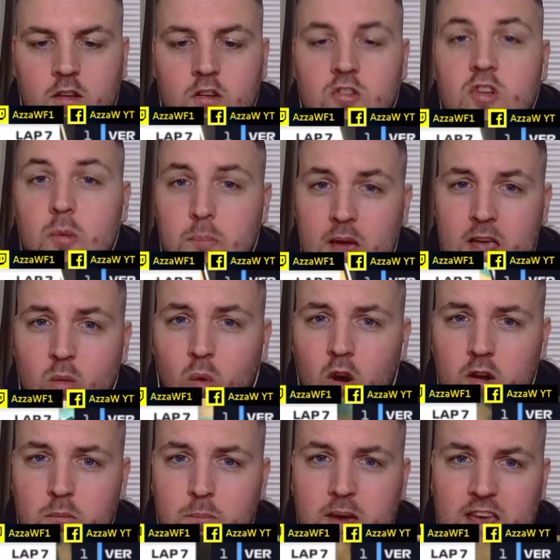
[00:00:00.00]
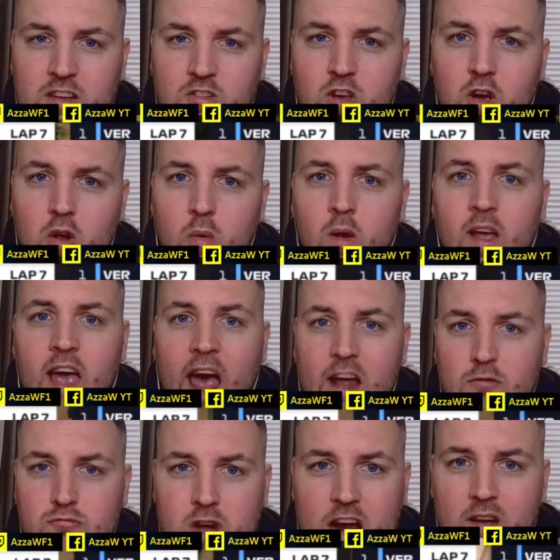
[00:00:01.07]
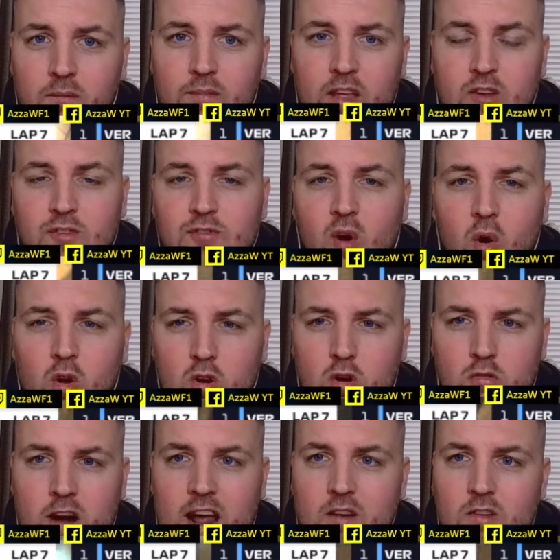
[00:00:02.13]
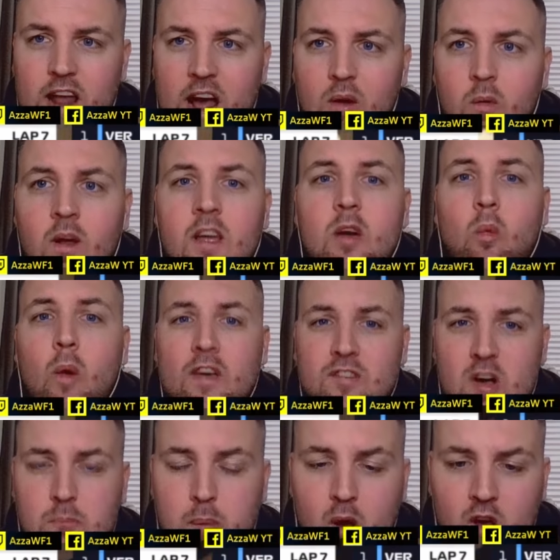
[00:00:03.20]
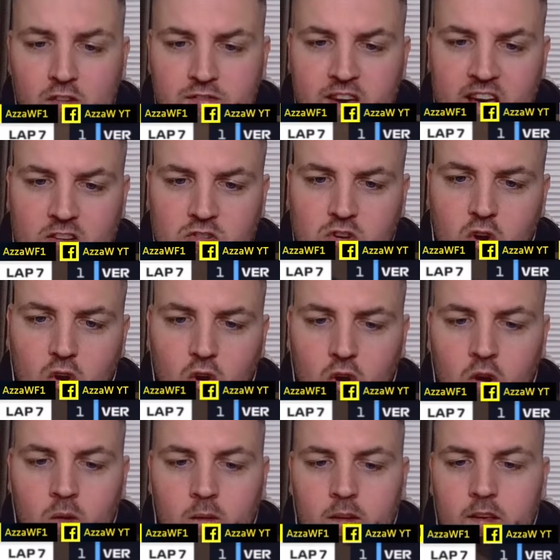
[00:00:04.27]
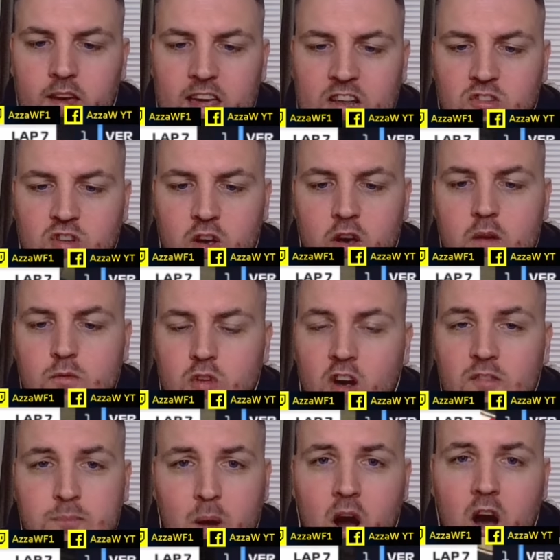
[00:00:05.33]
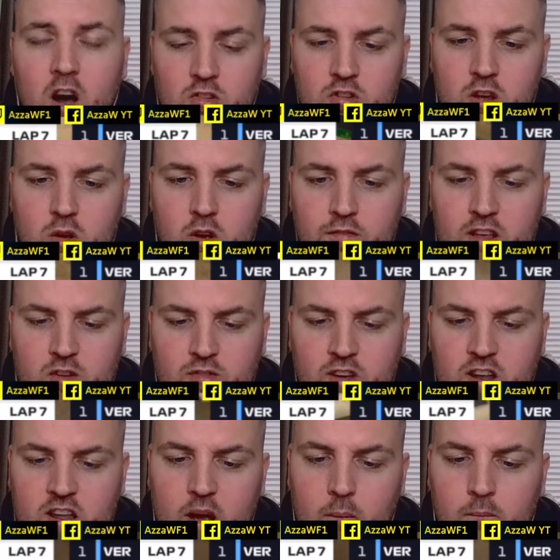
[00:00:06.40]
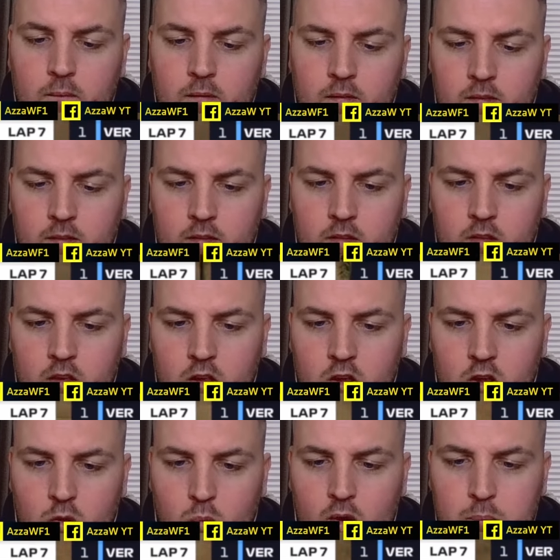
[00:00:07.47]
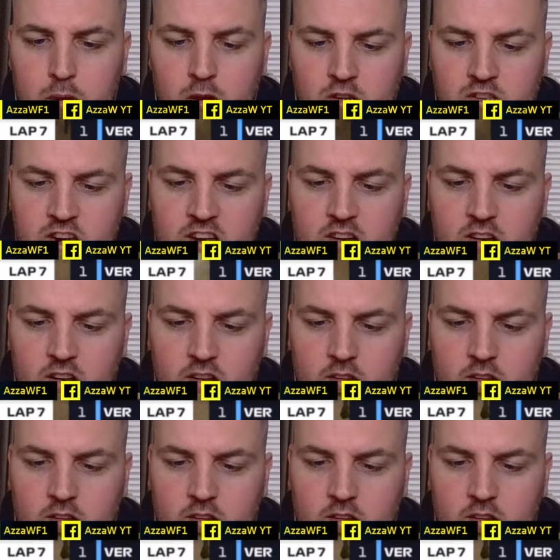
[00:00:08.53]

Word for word: to P one and P two and round this final round out with a perfect score in terms of part two of this video? We're pushing